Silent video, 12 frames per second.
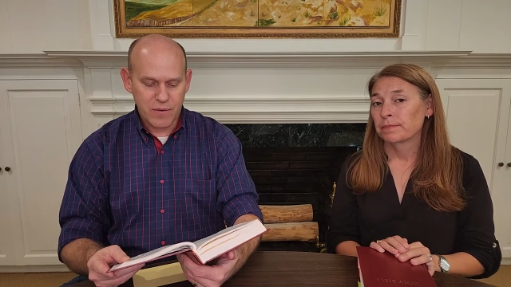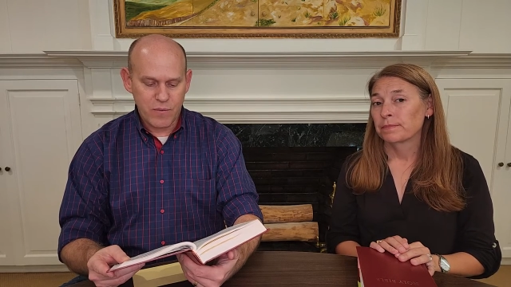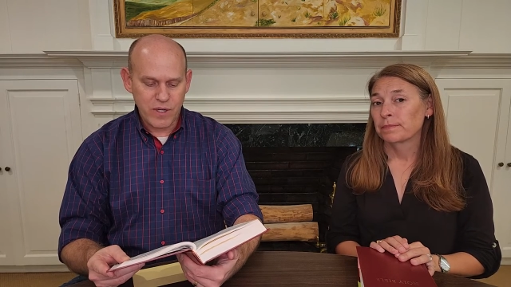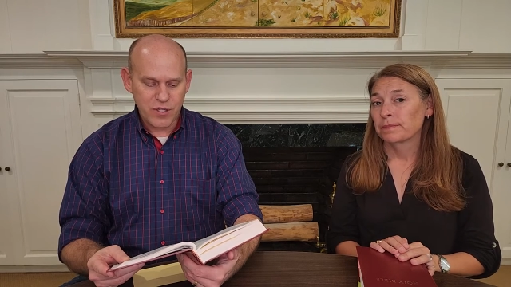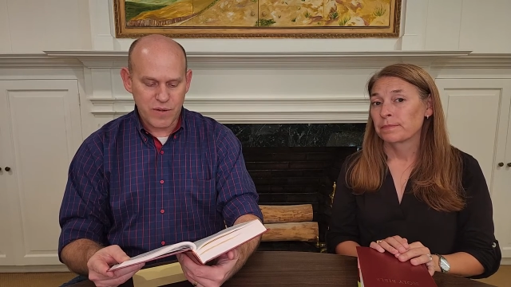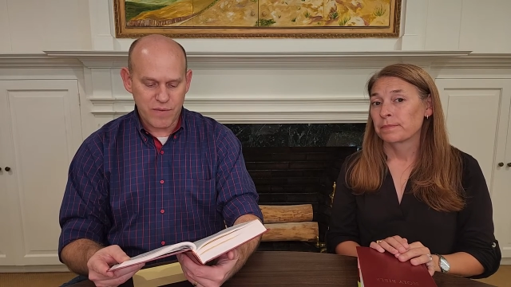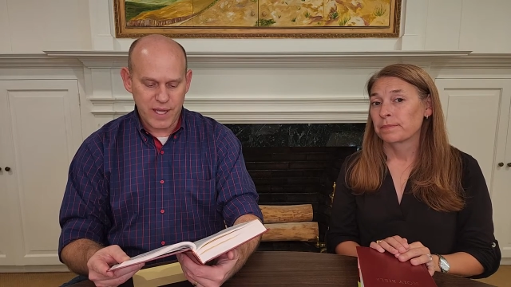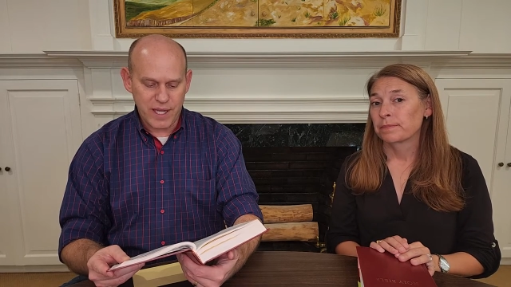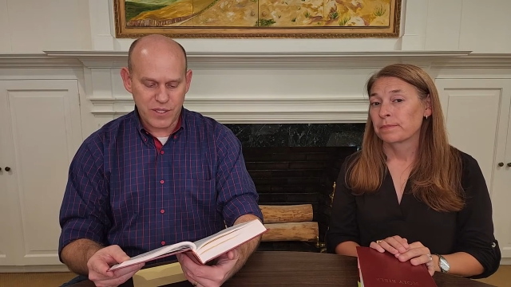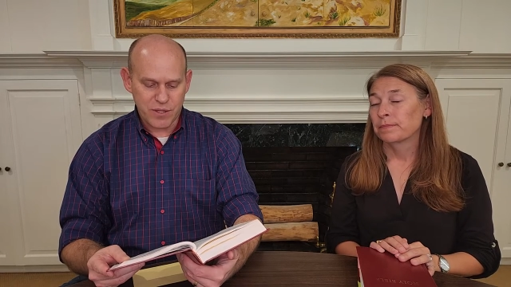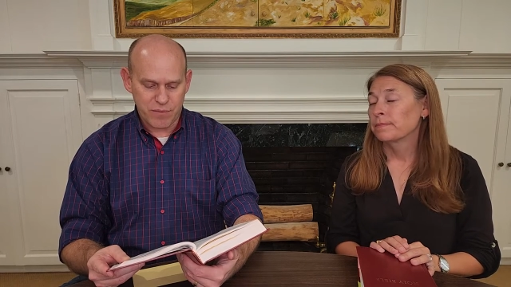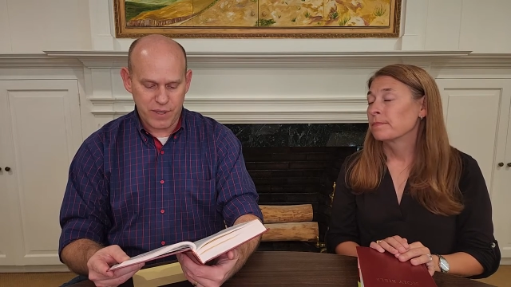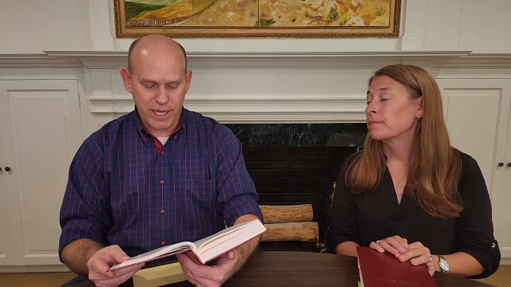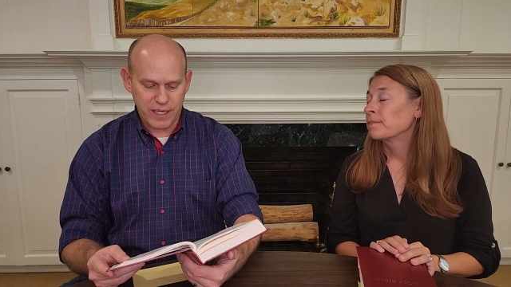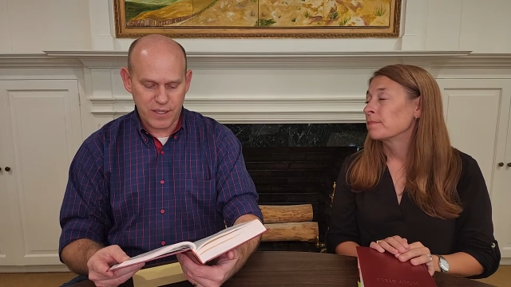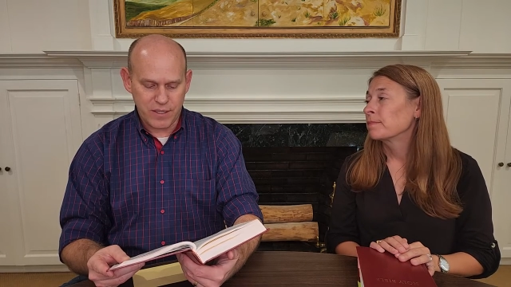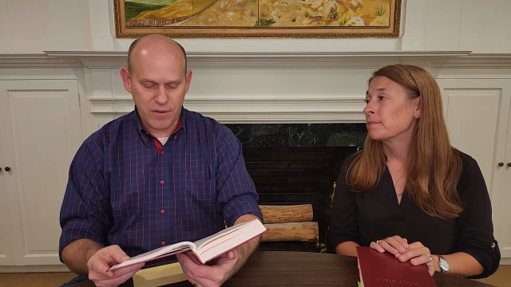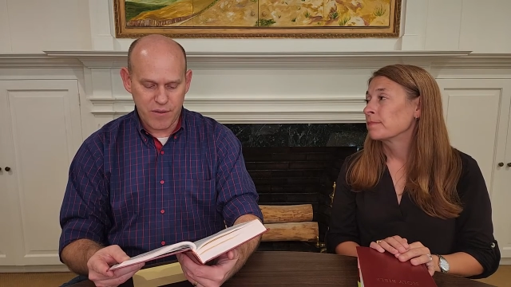Speaker 1: Which of these three
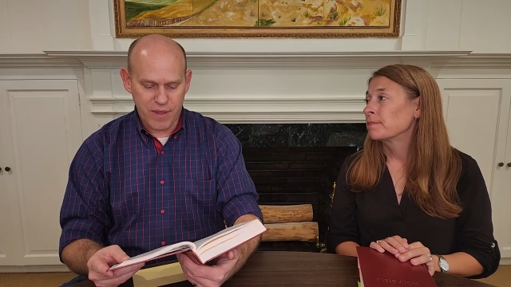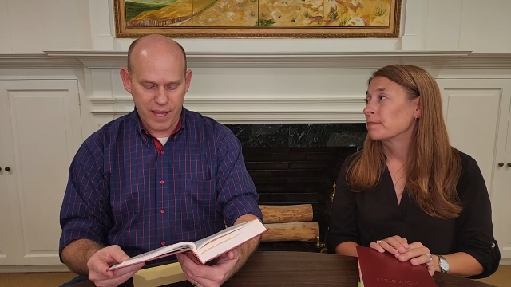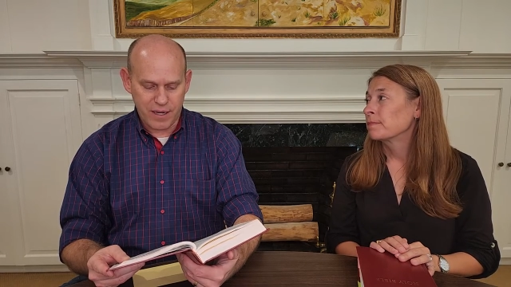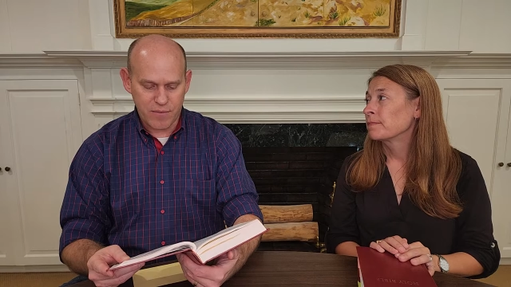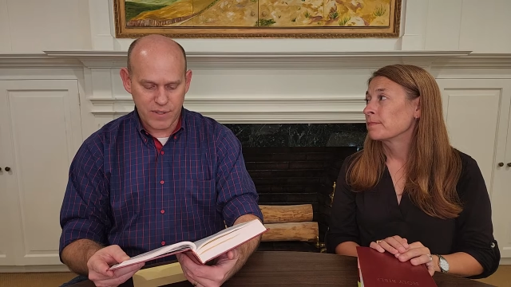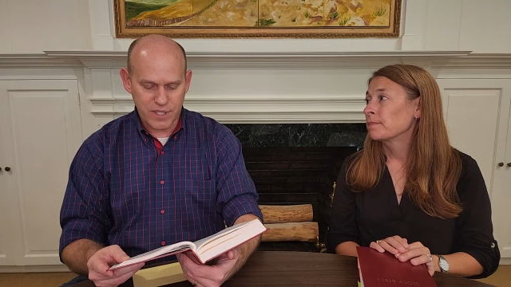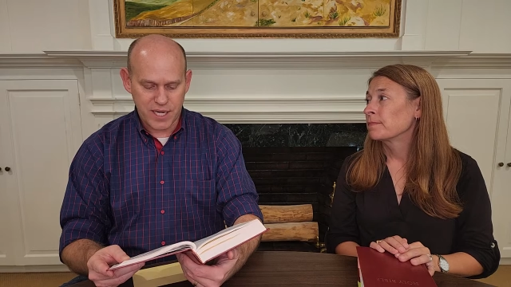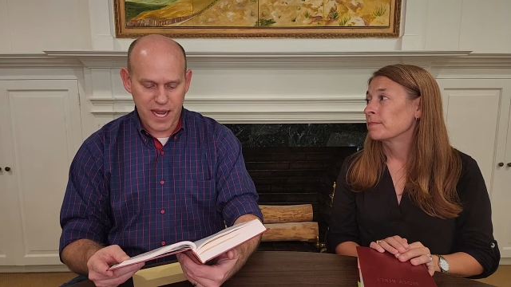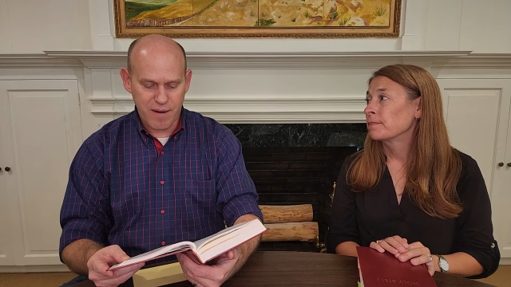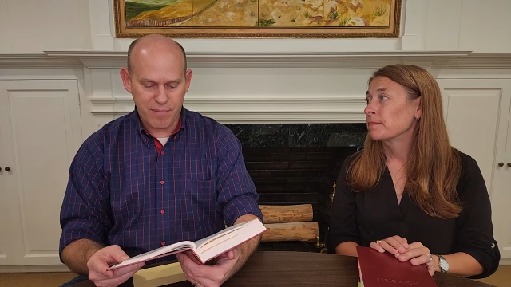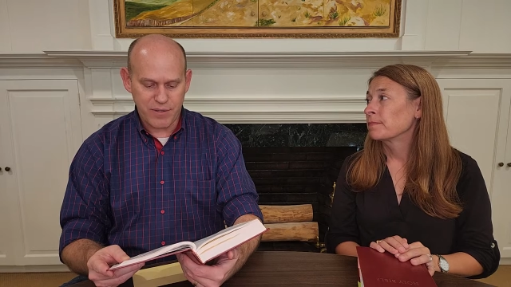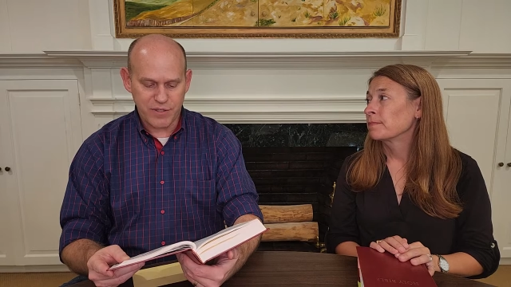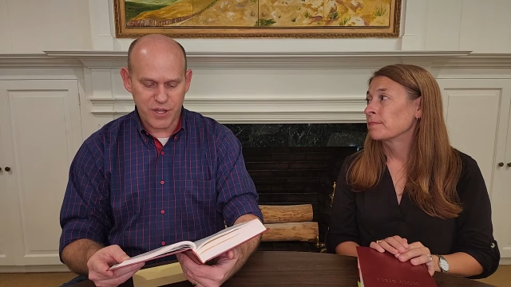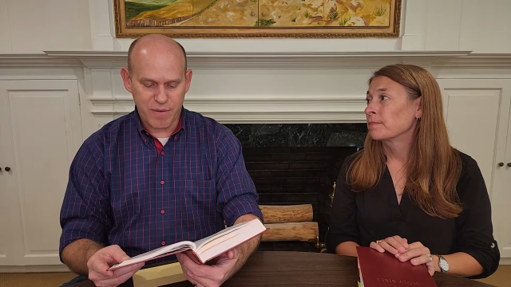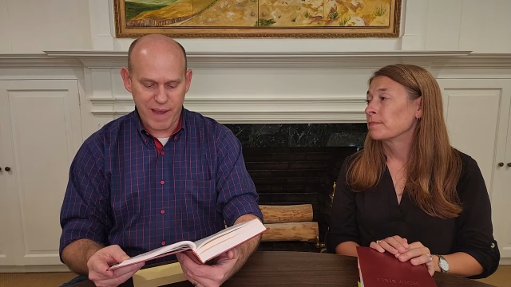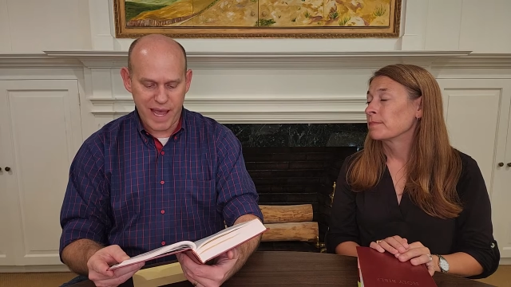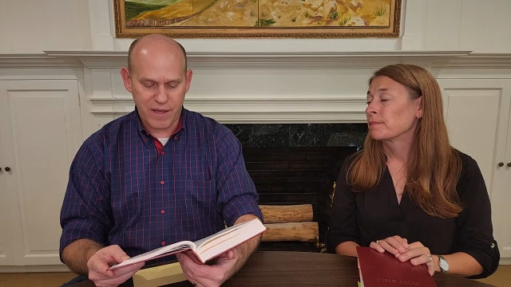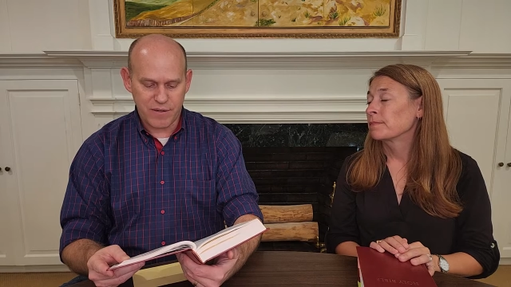do you think was a neighbor to the
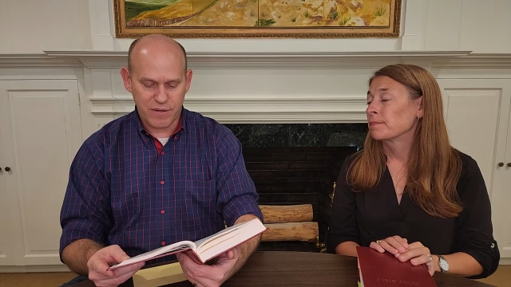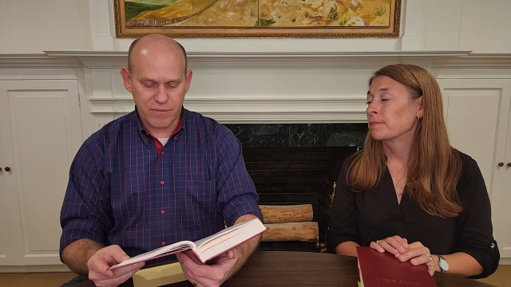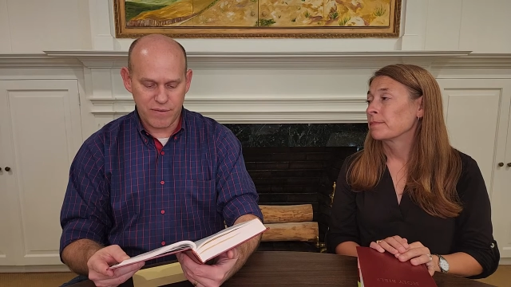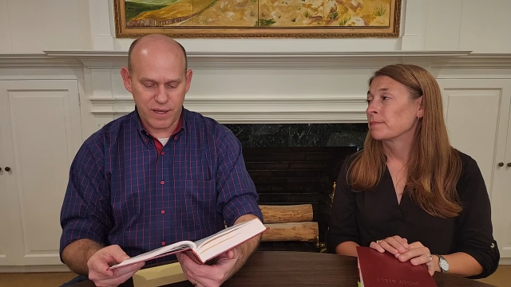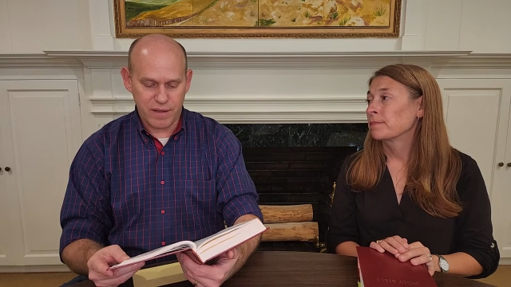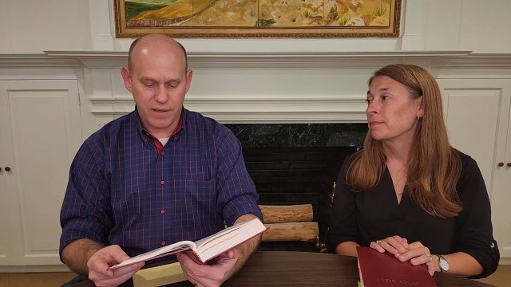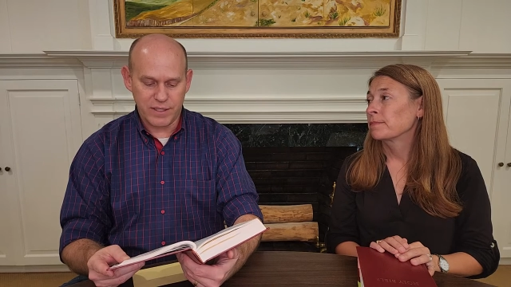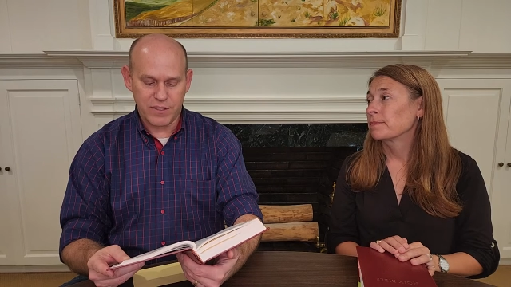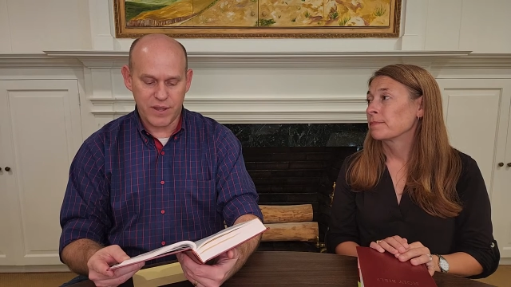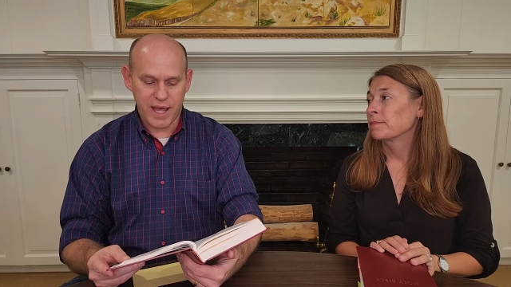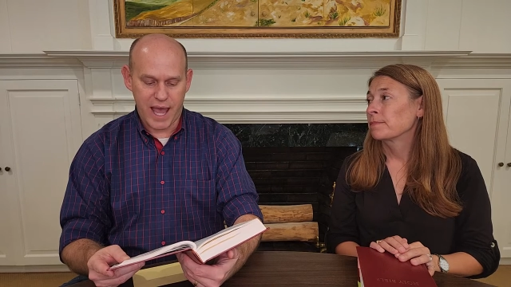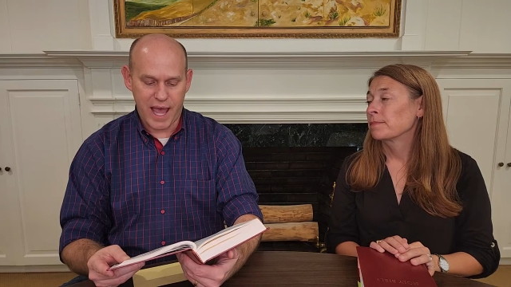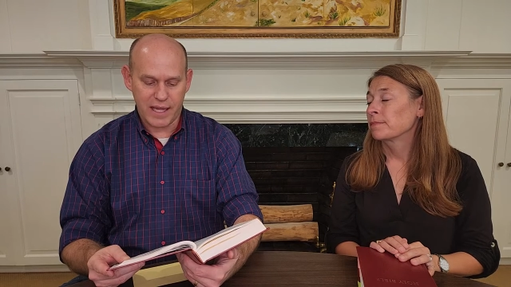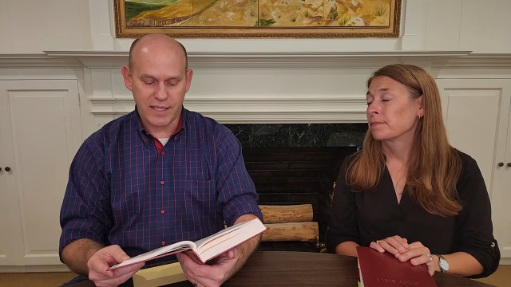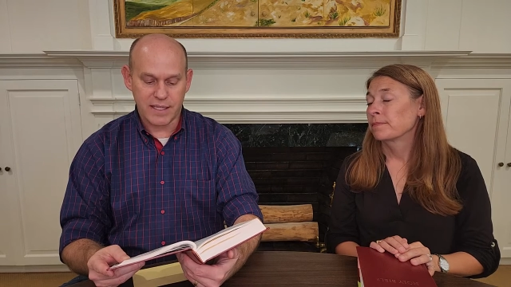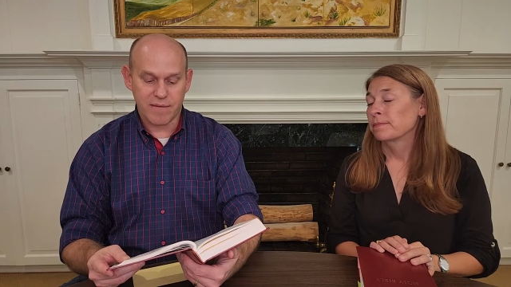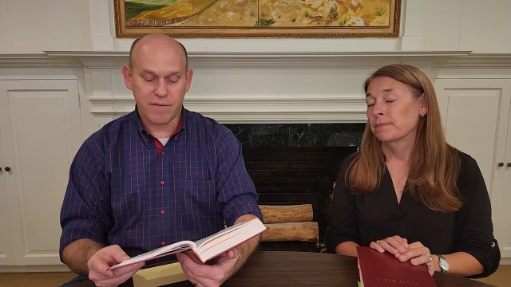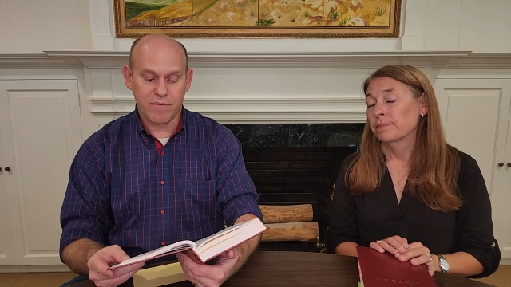man who fell into the
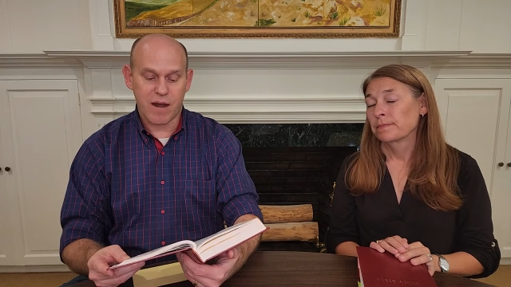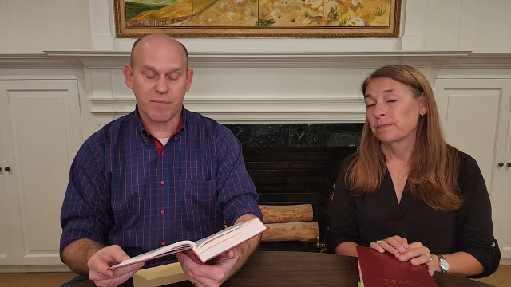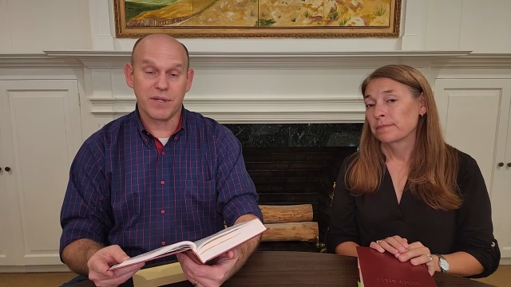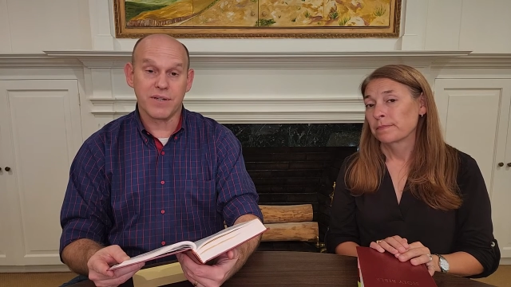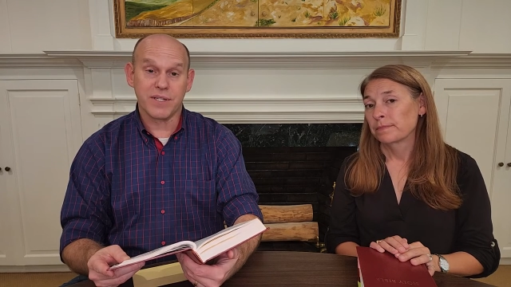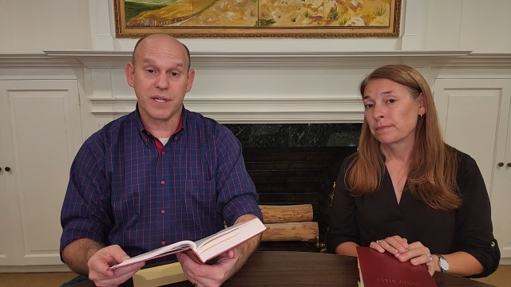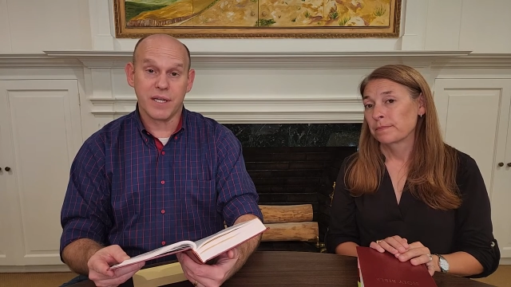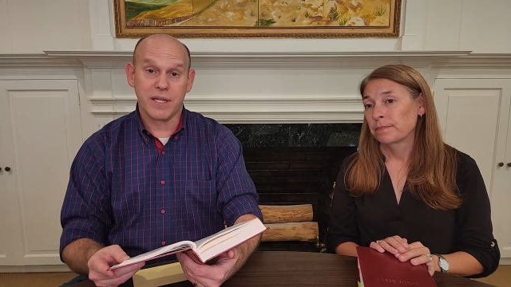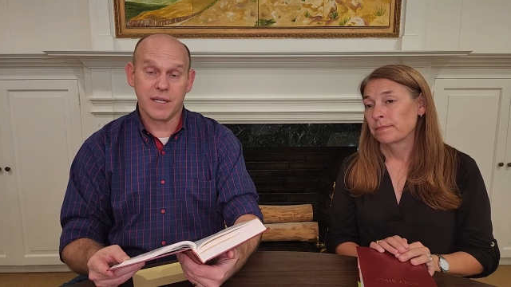hands of the robbers?